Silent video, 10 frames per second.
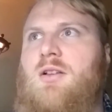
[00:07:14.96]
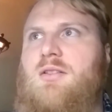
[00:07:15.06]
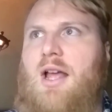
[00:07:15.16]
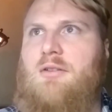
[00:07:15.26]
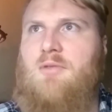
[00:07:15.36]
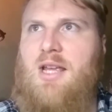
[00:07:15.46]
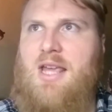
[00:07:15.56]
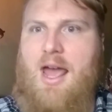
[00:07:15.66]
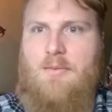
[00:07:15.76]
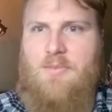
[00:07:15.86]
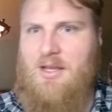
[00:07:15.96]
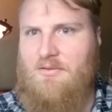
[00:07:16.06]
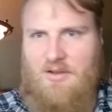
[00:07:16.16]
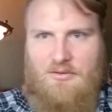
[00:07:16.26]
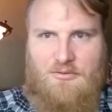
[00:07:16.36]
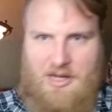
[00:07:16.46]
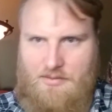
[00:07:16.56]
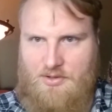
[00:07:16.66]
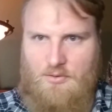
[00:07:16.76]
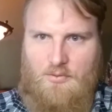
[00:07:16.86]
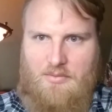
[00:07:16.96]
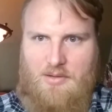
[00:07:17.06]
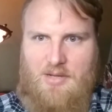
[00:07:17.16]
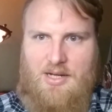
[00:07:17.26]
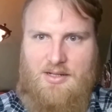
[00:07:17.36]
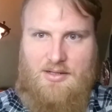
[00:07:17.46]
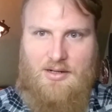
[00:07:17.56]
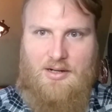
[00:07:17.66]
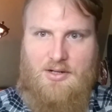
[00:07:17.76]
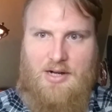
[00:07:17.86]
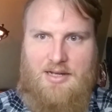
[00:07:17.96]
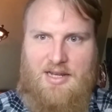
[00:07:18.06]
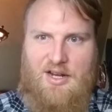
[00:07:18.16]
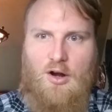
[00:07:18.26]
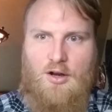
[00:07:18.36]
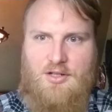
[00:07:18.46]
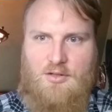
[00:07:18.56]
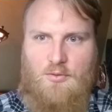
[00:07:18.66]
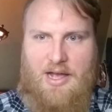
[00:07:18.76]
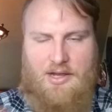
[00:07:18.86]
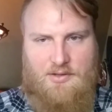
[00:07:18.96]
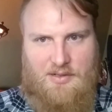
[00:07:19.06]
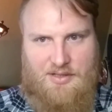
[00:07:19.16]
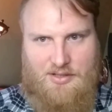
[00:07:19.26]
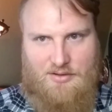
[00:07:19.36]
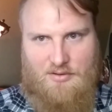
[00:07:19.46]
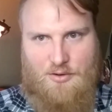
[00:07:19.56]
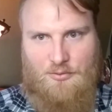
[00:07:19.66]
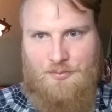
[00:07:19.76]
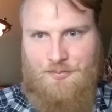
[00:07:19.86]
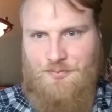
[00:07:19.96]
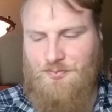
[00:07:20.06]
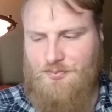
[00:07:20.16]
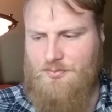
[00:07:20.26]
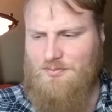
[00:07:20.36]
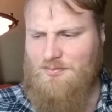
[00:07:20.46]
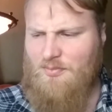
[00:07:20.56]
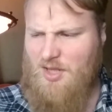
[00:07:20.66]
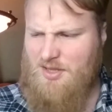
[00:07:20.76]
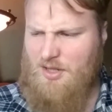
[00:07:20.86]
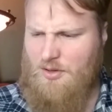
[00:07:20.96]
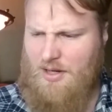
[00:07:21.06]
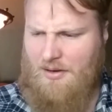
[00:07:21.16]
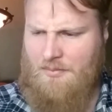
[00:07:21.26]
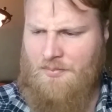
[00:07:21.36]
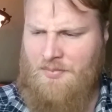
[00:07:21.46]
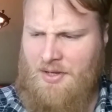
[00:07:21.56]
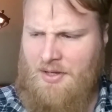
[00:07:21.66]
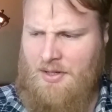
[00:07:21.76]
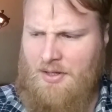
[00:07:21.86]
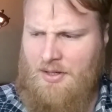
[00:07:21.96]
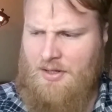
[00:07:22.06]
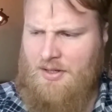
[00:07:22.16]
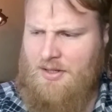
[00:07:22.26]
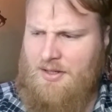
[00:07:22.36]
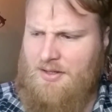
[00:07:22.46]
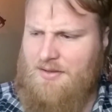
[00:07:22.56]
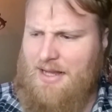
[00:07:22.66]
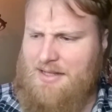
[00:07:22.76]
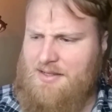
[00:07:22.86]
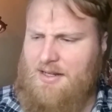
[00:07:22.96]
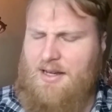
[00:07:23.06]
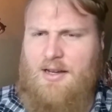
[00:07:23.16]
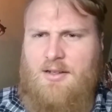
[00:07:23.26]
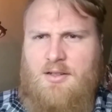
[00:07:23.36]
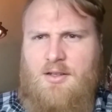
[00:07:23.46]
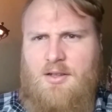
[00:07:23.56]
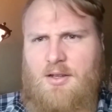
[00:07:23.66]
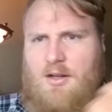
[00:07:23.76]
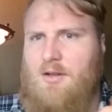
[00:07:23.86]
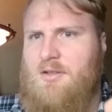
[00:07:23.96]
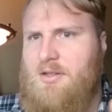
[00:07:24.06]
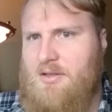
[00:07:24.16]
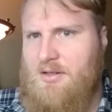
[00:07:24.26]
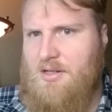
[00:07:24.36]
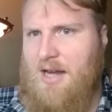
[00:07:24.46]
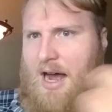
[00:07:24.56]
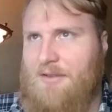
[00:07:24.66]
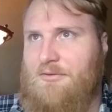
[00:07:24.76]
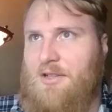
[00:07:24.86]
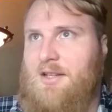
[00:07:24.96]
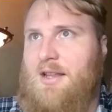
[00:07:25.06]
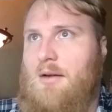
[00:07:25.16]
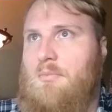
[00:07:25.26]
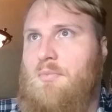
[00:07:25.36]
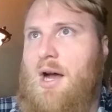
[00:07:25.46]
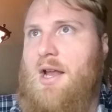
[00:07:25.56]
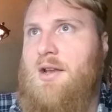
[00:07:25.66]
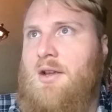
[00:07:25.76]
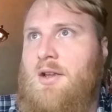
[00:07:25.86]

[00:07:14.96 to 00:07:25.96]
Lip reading: then we can't be giving freedom to women, because they're going to try to take ours away as well as their own. So that's there's a conflict there. But